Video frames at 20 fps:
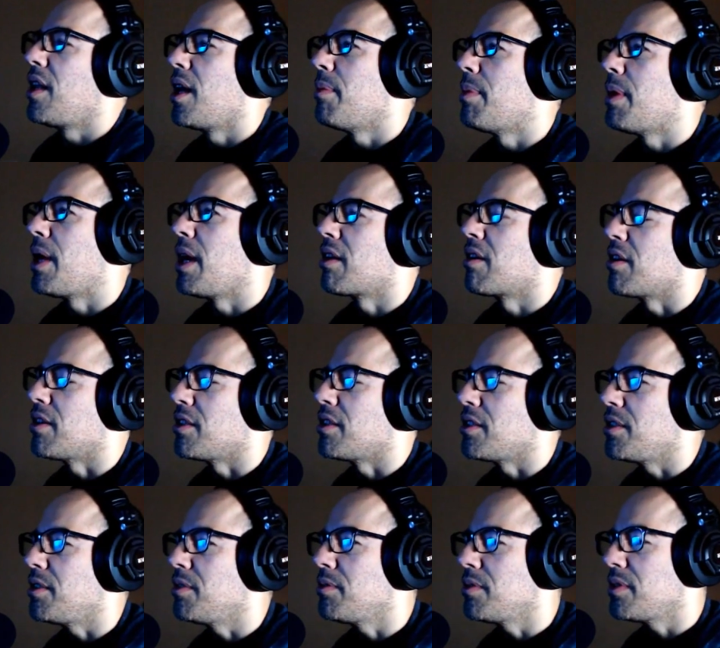a cartoon
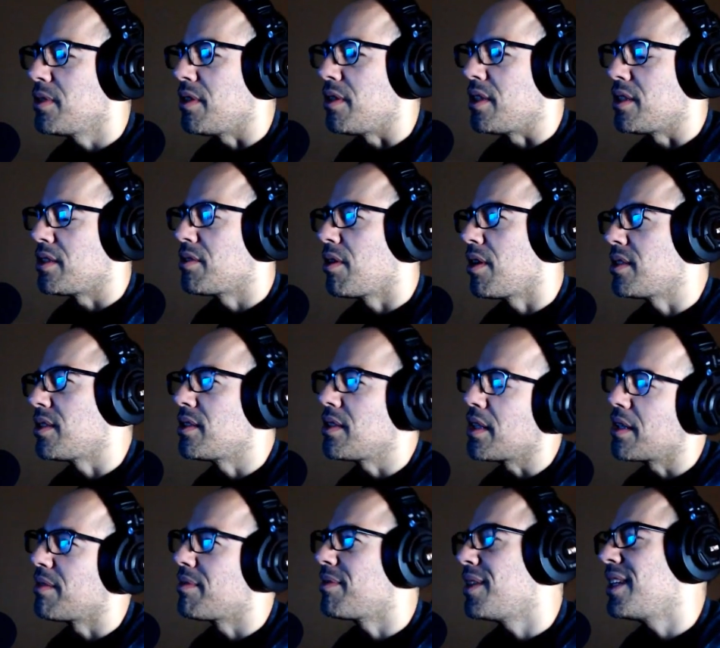series. So I was thinking,
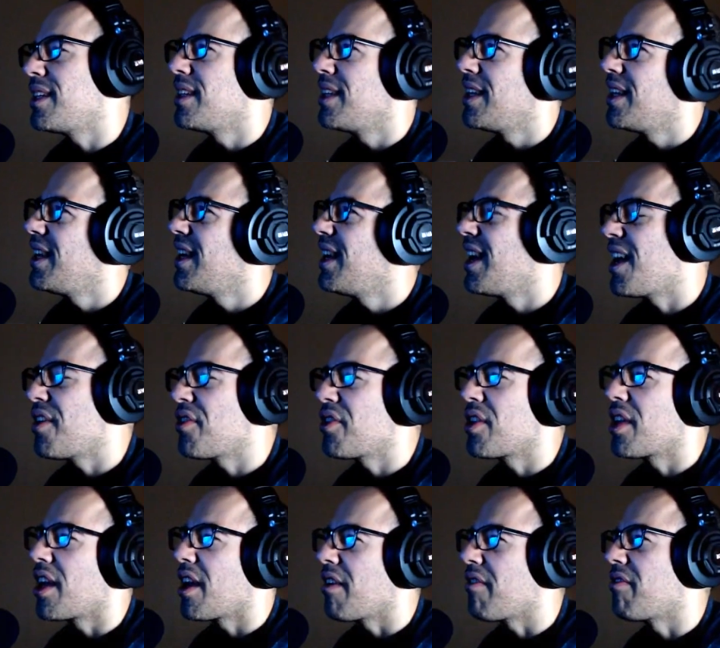well, I don't think I
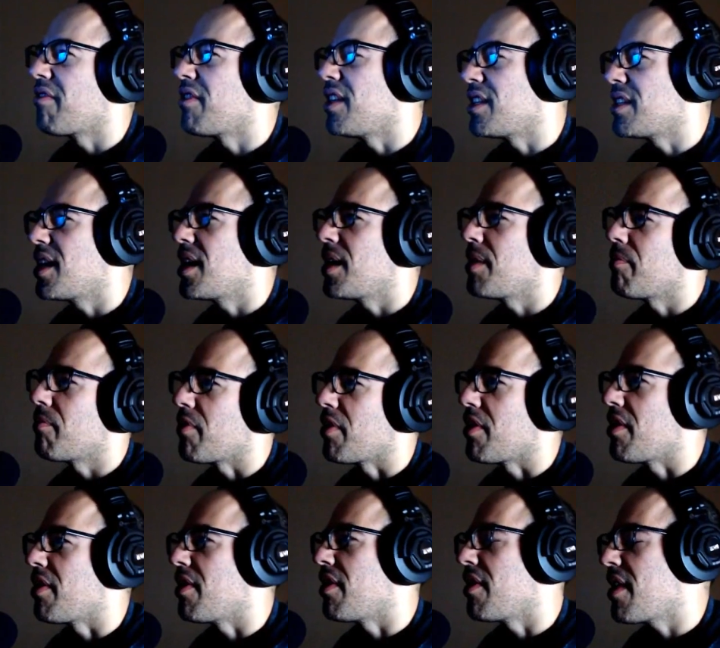have the time for
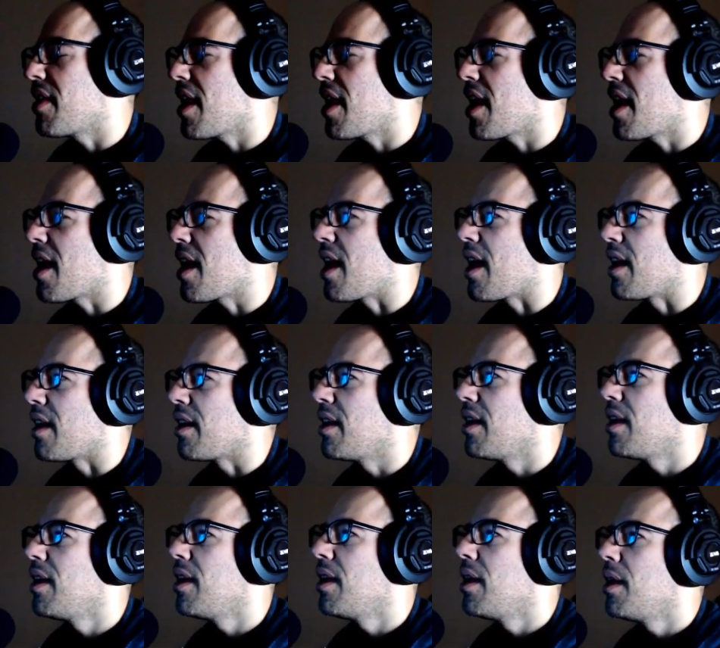that.
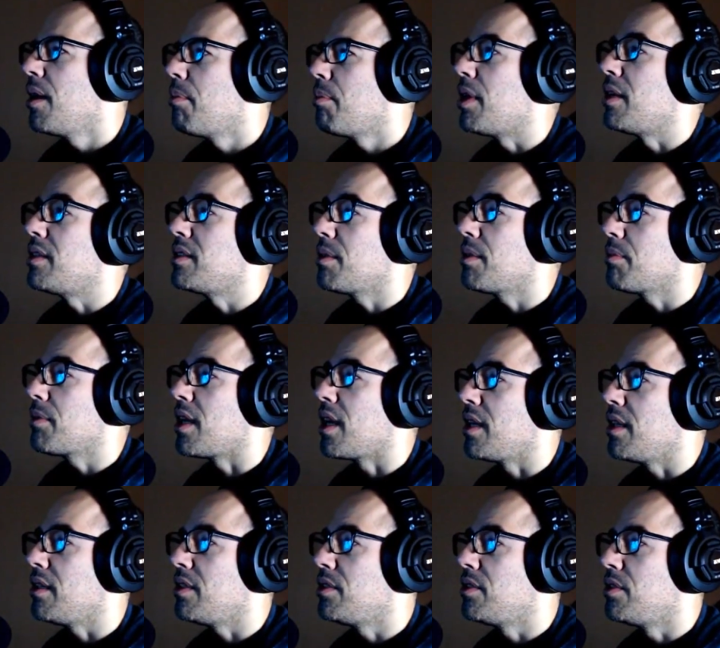But something I
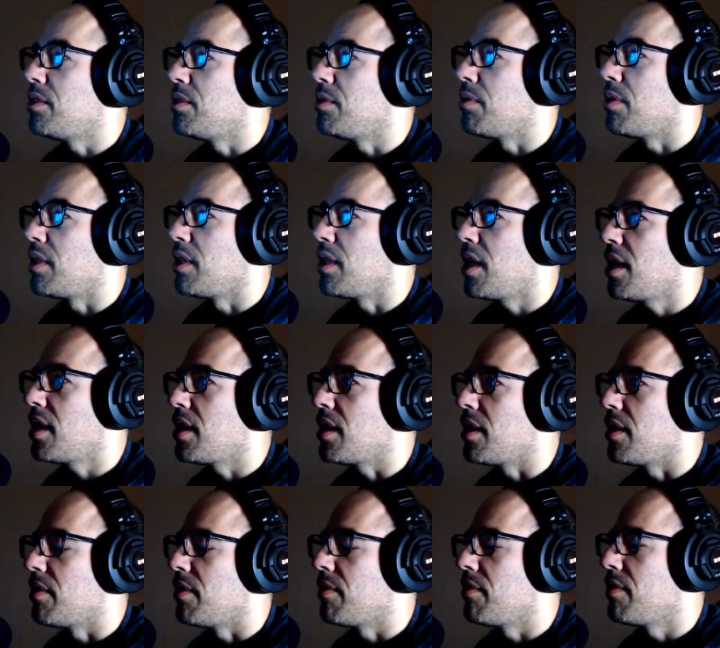do a lot of
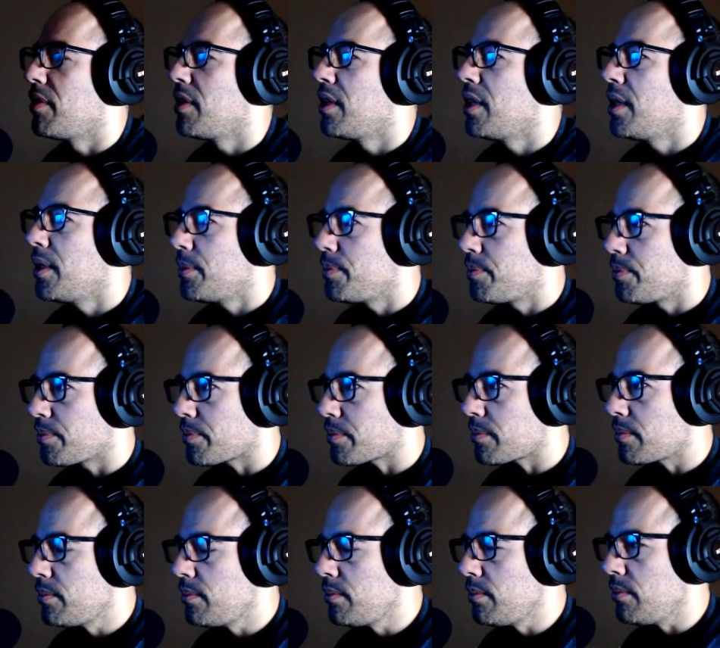
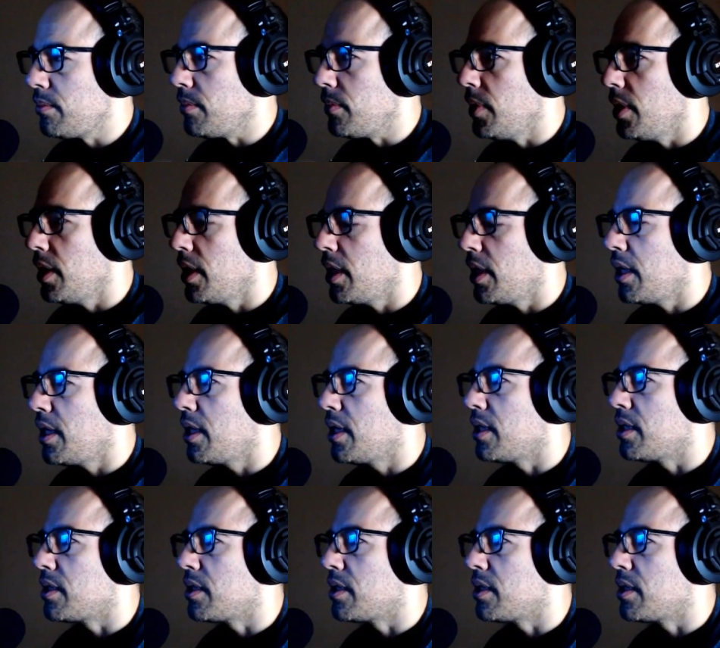is I